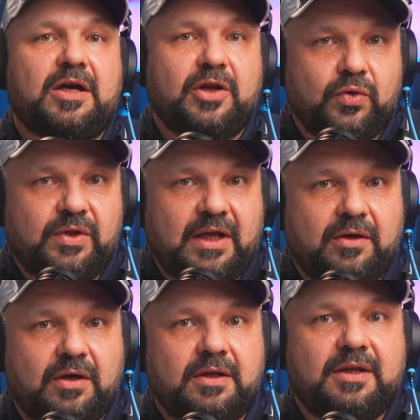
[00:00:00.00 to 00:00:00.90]
Note that
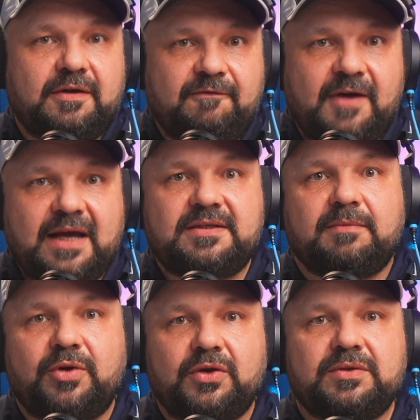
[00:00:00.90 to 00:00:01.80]
the effects
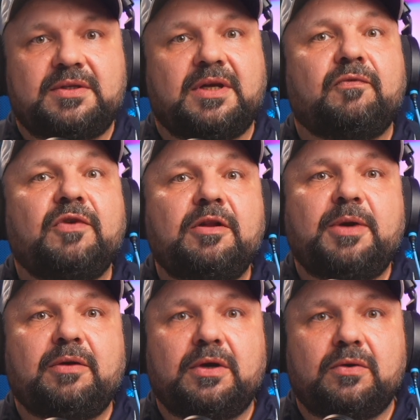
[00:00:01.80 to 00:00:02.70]
and processing will
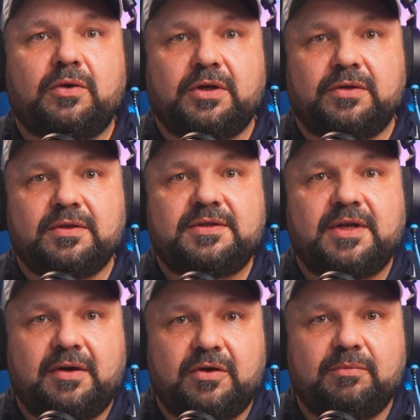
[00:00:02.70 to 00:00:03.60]
be recorded to the
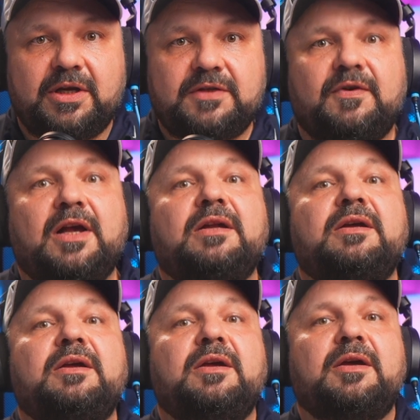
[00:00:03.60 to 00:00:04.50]
stereo mix file,
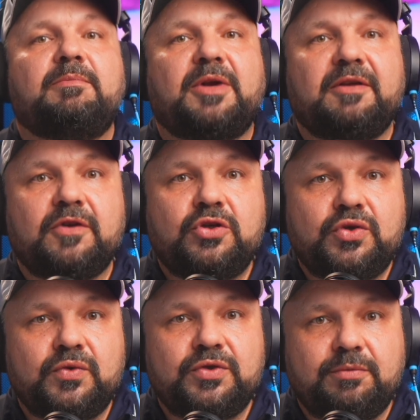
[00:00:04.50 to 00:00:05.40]
but if you
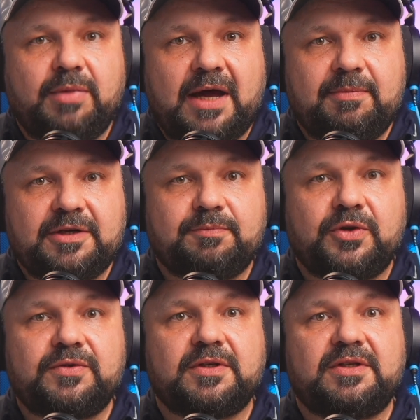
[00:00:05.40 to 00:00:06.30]
choose to bypass
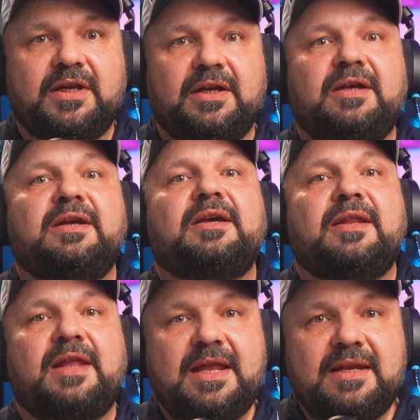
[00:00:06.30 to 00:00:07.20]
processing,
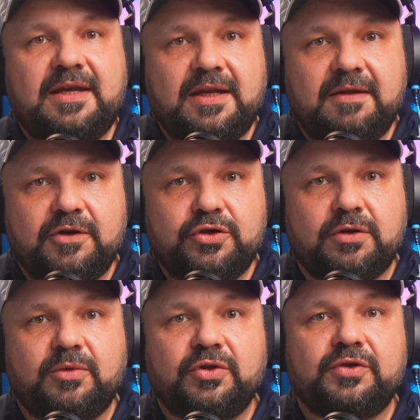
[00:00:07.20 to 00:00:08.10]
then the
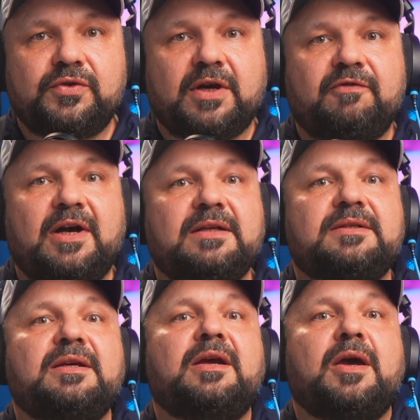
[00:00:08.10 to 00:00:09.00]
individual multitrack
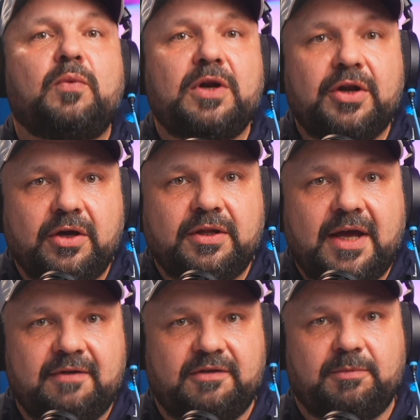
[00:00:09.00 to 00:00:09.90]
files will not
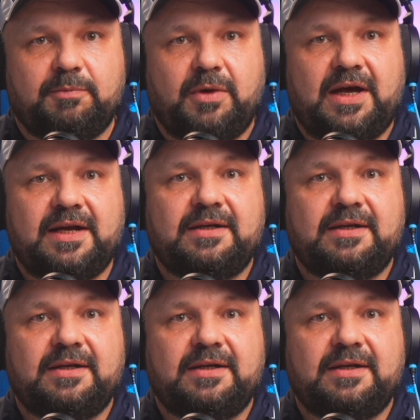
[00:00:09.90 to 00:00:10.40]
have them applied.